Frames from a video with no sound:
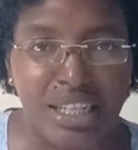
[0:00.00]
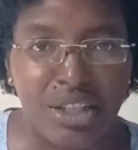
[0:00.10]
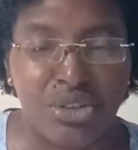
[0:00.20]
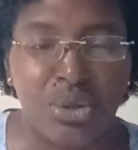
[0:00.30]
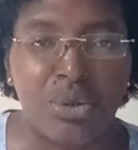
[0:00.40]

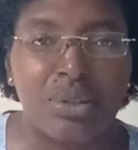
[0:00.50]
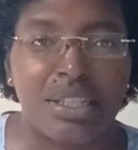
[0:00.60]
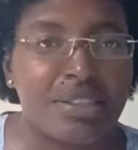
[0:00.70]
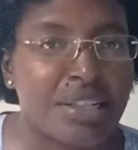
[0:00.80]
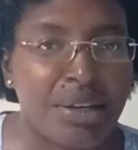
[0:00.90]
So
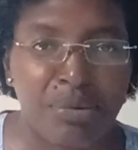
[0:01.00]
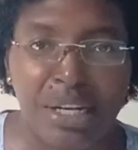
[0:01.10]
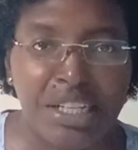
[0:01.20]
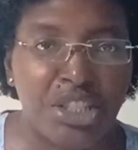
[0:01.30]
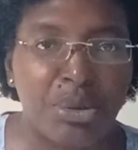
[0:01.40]
let's get right
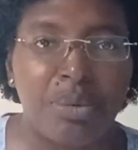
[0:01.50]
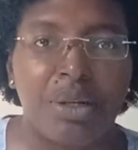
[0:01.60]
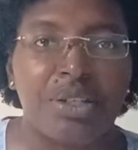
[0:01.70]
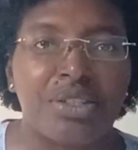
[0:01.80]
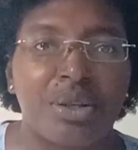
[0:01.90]
into it. We're
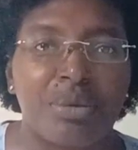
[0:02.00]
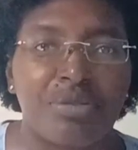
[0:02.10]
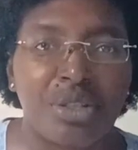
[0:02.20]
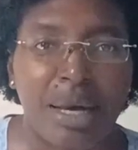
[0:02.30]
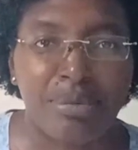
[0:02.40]
going to start with
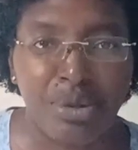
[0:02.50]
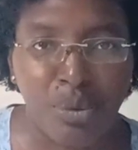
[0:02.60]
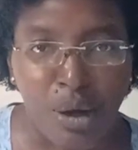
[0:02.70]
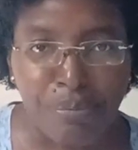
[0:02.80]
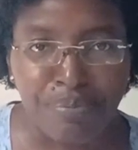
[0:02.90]
Chapter
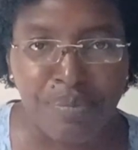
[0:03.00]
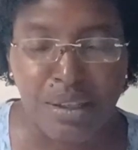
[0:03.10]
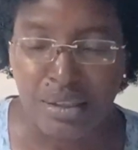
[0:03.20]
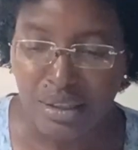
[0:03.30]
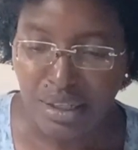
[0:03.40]
1,
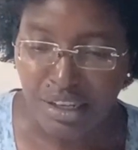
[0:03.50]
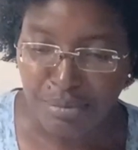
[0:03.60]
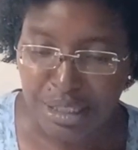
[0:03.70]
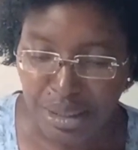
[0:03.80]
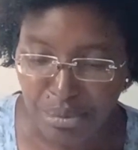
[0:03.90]
and I have
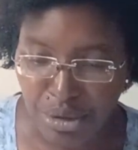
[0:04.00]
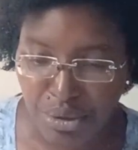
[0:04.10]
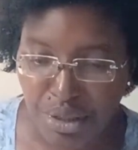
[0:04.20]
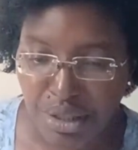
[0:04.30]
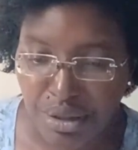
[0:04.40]
my
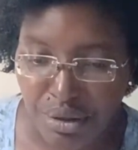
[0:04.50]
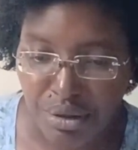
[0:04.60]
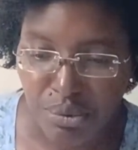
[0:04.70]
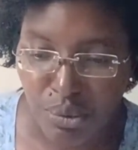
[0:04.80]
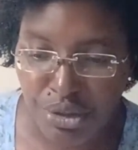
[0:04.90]
computer here.
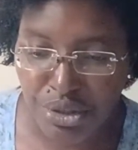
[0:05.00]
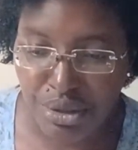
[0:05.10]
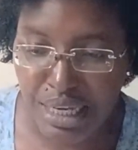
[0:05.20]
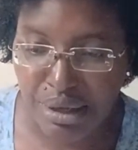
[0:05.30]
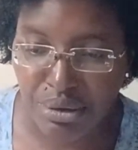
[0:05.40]
Once you
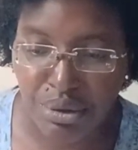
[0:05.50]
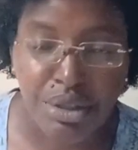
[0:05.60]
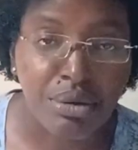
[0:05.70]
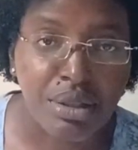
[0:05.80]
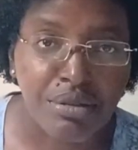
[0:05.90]
download it,
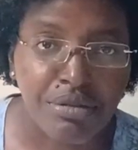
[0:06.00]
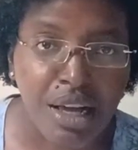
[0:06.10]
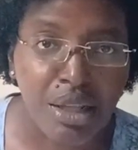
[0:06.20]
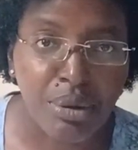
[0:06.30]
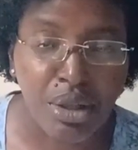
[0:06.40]
you can
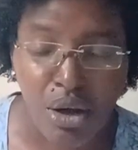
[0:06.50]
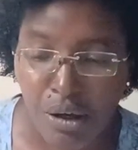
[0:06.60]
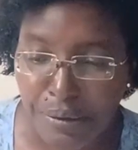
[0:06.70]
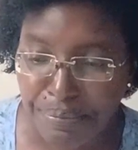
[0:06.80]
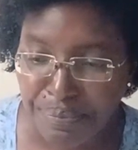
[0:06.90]
follow along.